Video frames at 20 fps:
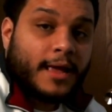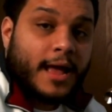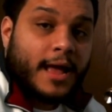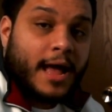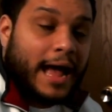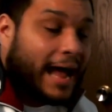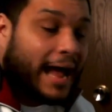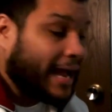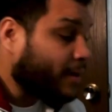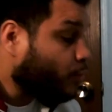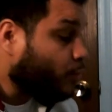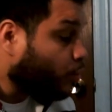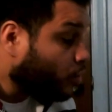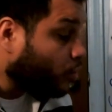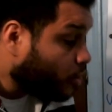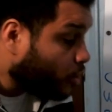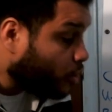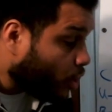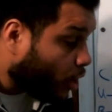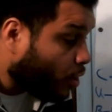I
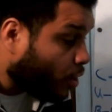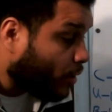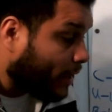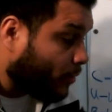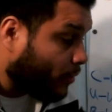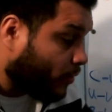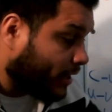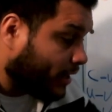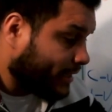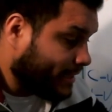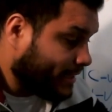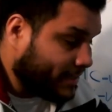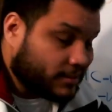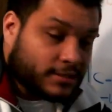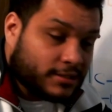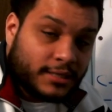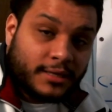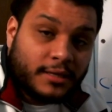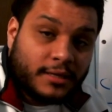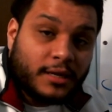know I want to get to
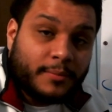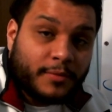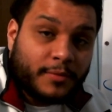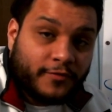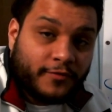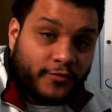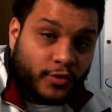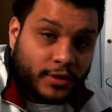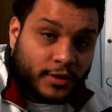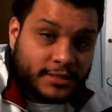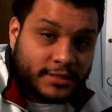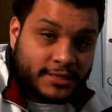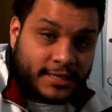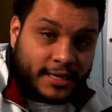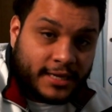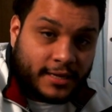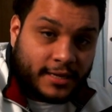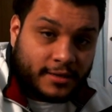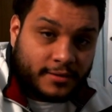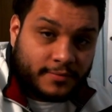the number 14.